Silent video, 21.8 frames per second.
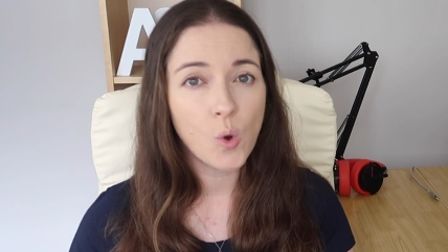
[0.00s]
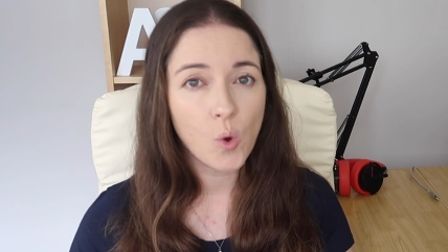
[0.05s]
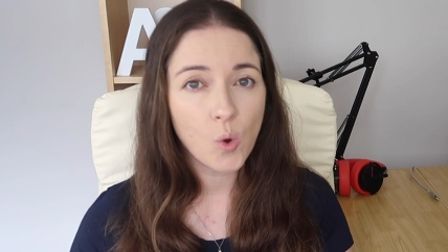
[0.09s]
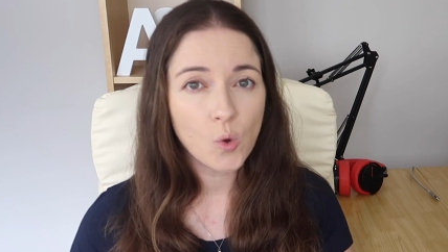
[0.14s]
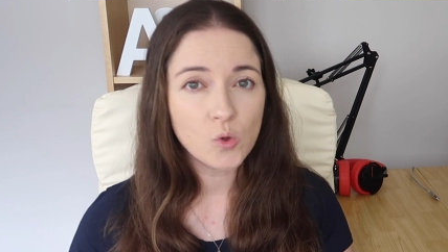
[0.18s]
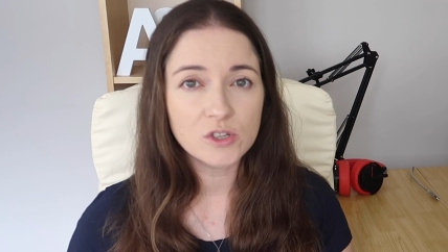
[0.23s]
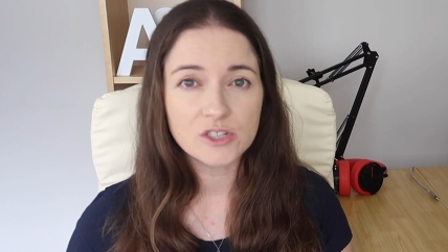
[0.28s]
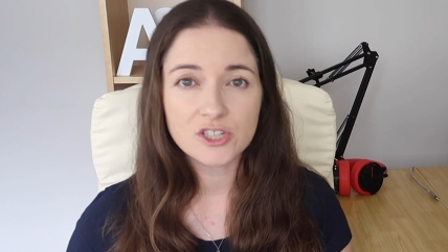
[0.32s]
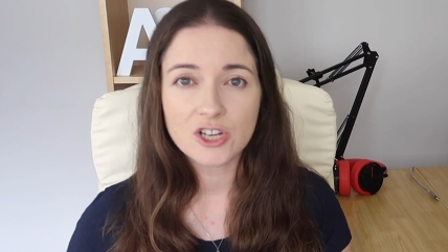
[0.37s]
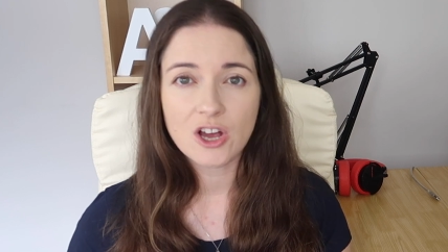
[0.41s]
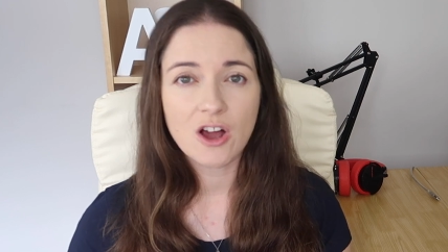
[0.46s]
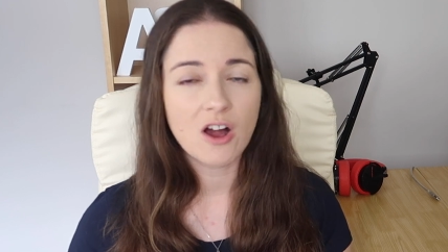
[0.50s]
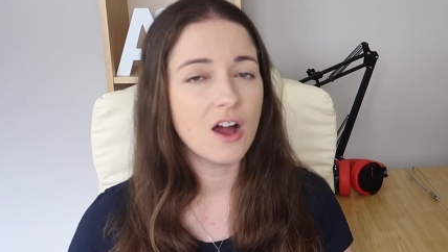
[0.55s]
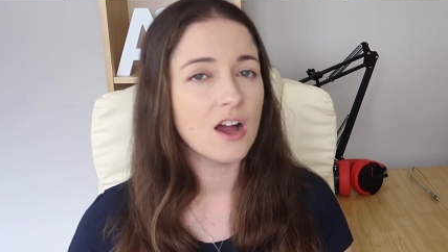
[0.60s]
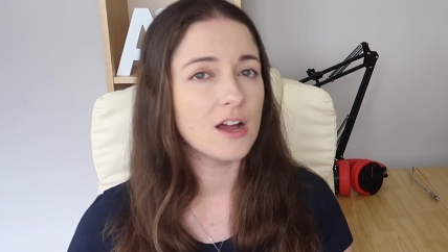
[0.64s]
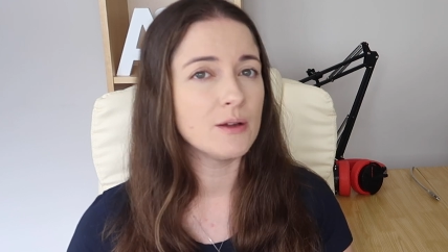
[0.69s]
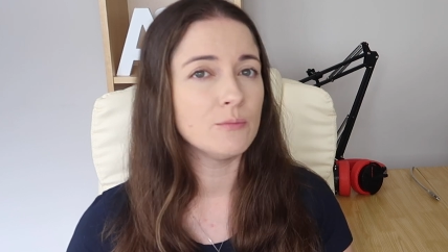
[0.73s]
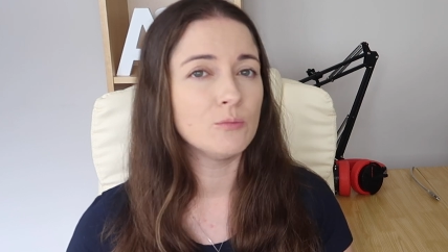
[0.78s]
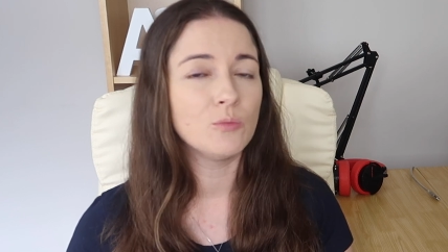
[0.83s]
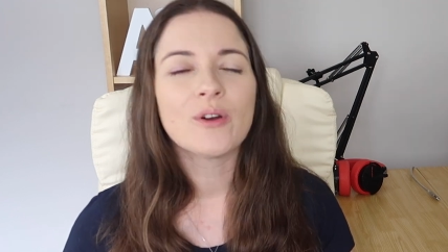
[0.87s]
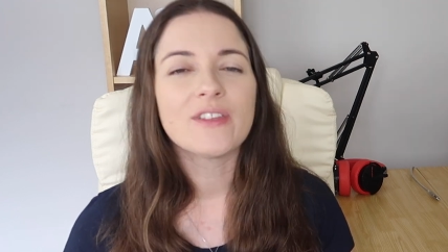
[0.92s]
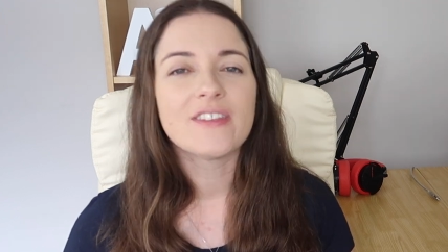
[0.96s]
all the
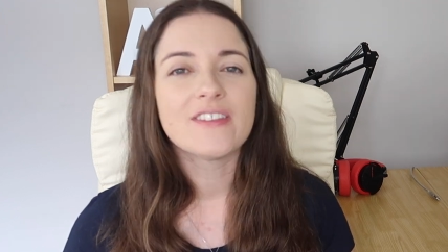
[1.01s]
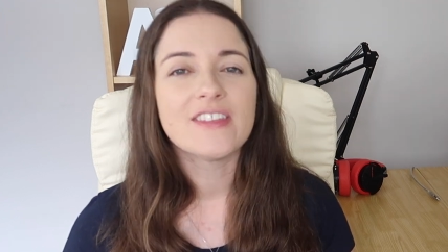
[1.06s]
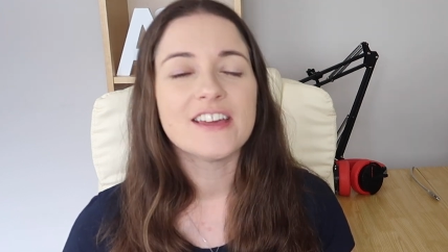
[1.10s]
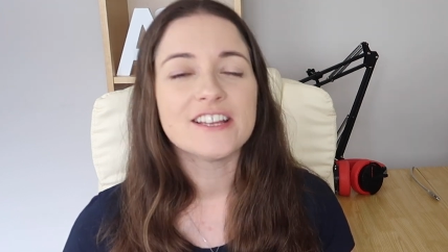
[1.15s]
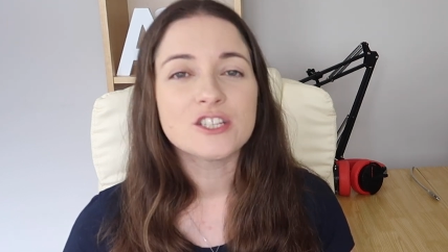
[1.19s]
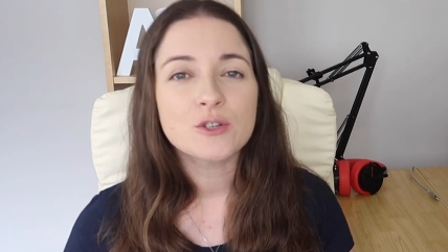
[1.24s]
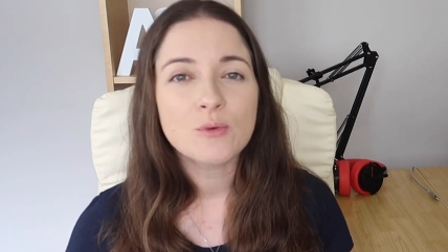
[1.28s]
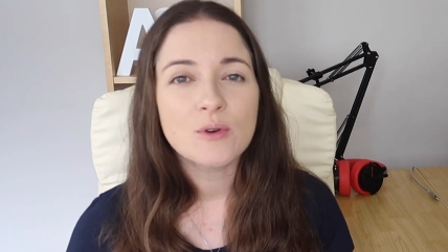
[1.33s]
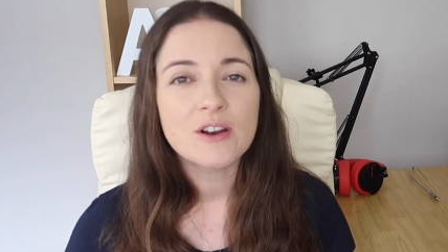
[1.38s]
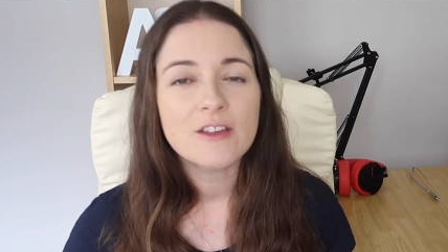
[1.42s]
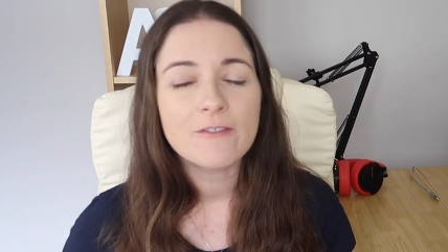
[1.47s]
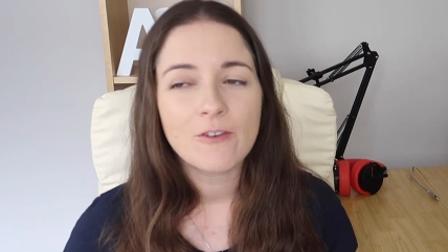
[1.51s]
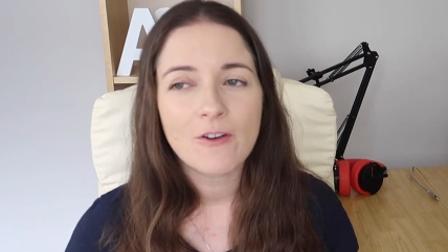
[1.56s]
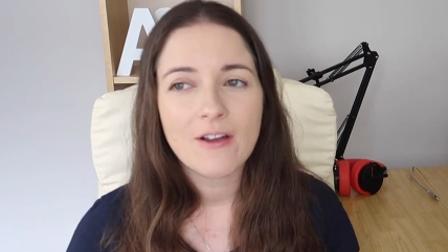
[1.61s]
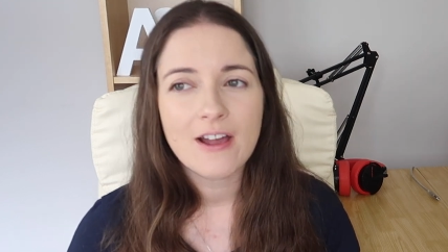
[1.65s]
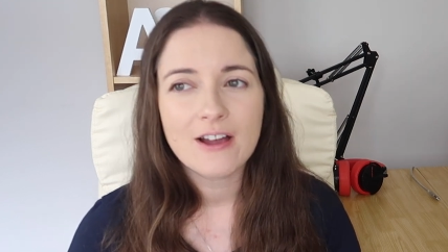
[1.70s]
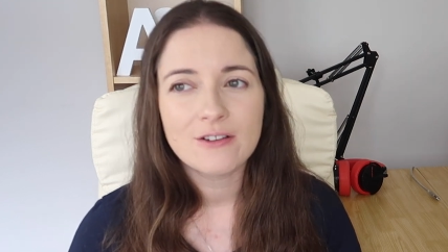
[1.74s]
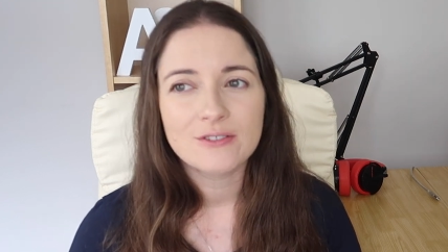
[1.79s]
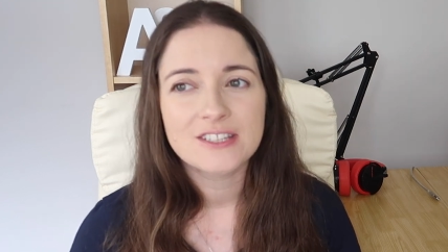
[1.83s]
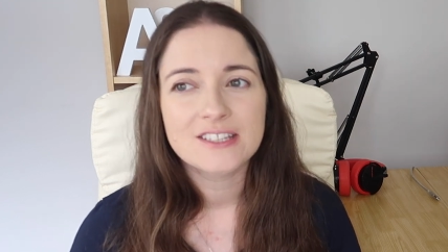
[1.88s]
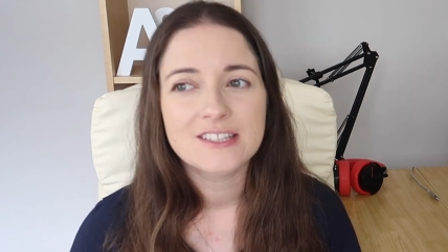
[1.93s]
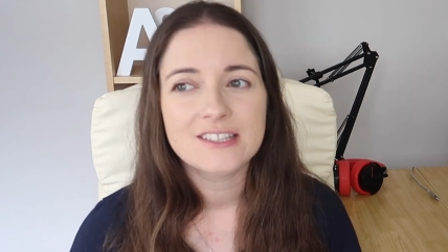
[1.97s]
time, whether they're
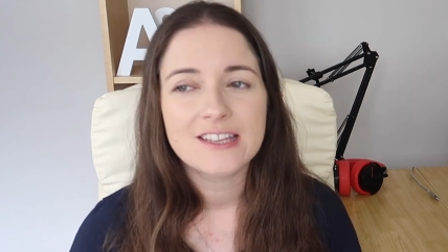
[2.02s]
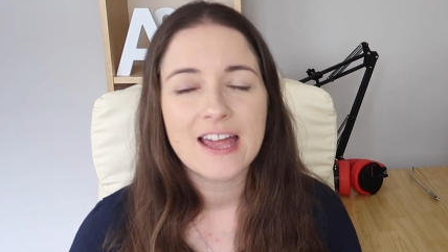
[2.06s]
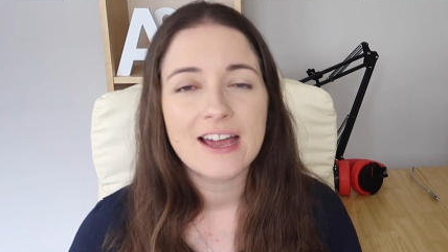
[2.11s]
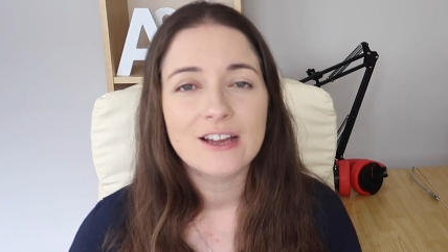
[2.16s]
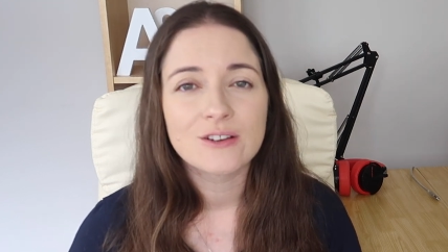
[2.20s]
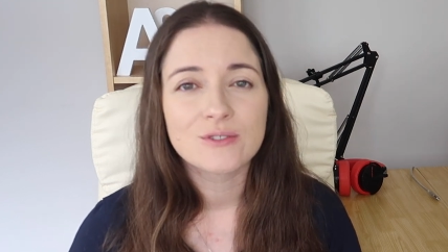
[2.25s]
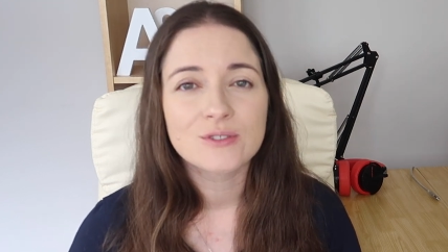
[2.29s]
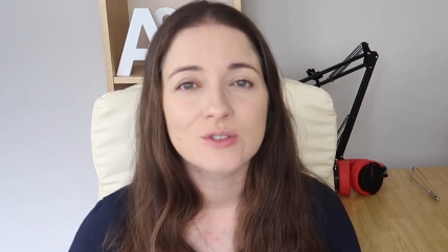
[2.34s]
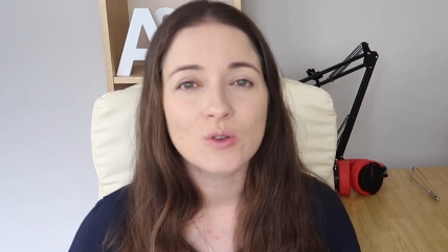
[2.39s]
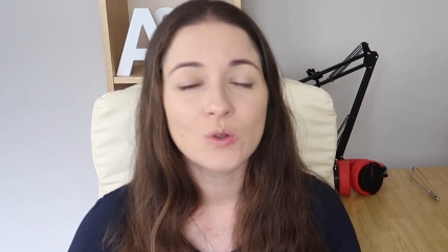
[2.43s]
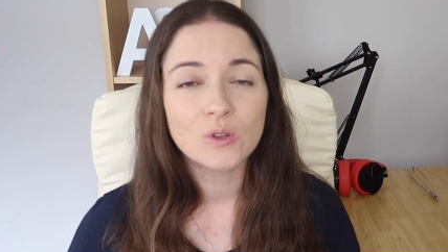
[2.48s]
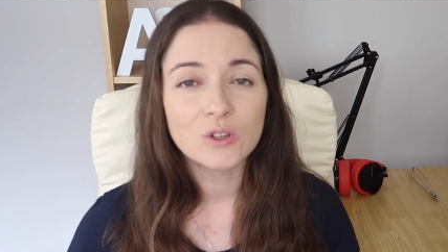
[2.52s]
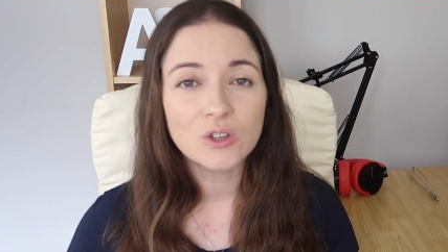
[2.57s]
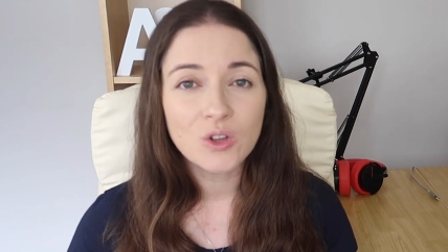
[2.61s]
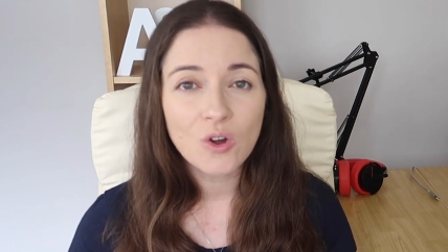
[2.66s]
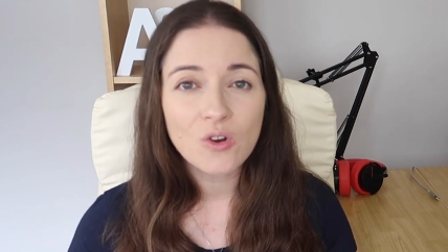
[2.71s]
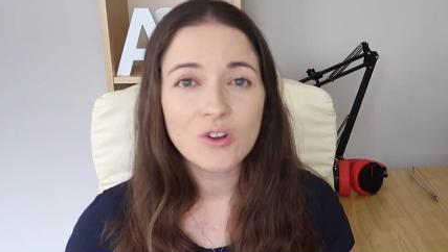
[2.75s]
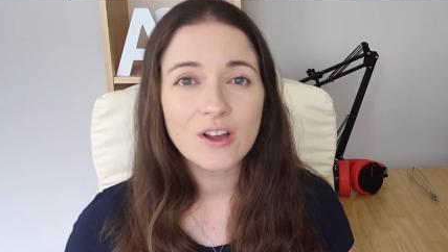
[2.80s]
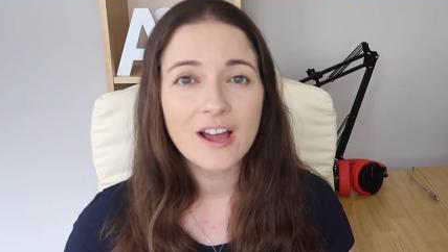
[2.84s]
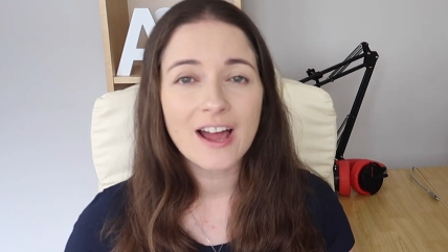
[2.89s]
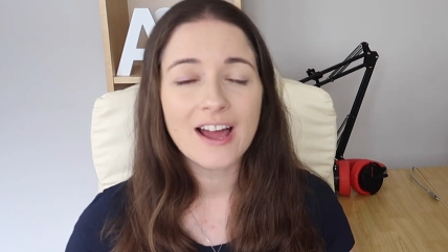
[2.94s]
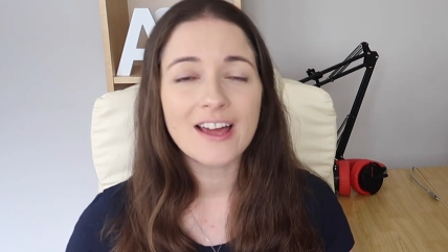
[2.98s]
24-hour sales or
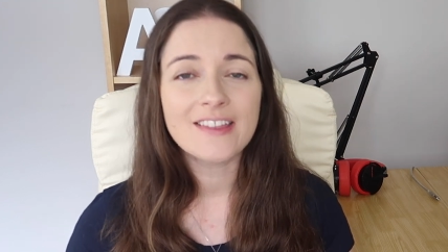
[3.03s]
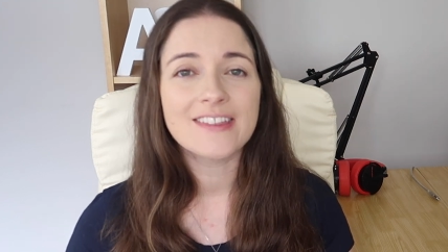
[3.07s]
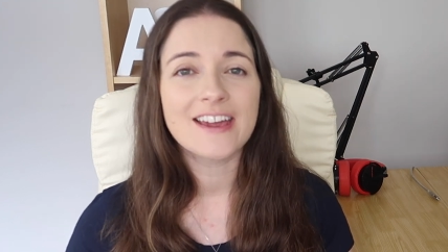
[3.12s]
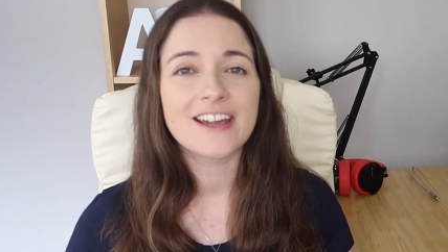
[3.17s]
longer.